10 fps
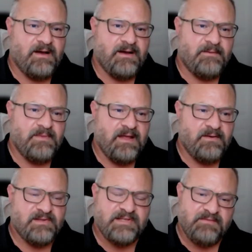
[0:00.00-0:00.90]
Um,
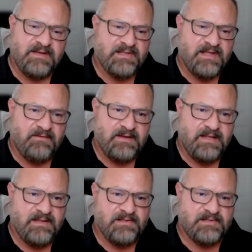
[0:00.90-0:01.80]
and 77
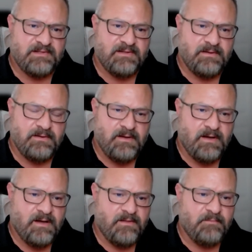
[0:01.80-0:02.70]
is
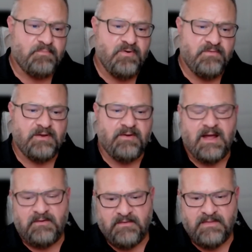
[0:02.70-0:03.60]
uh, the proving
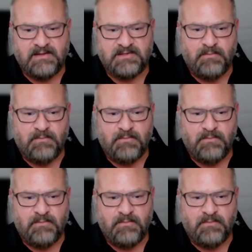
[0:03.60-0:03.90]
ground for this.